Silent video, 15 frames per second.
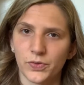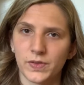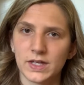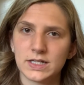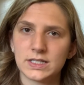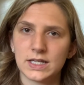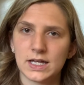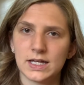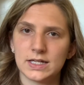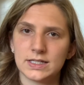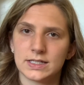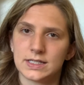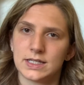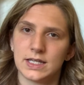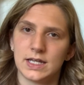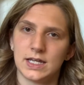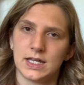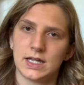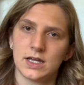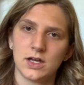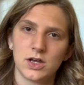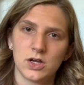this is
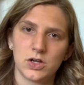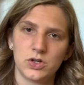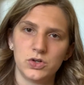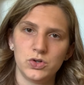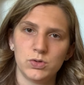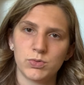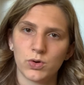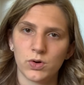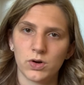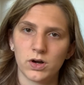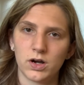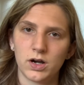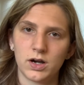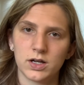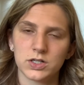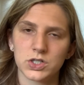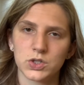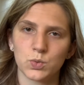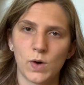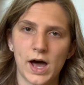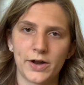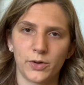the newborn
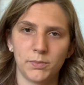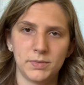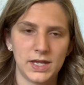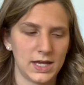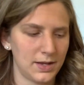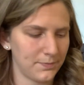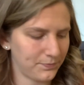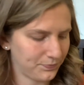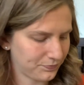SwaddleMe.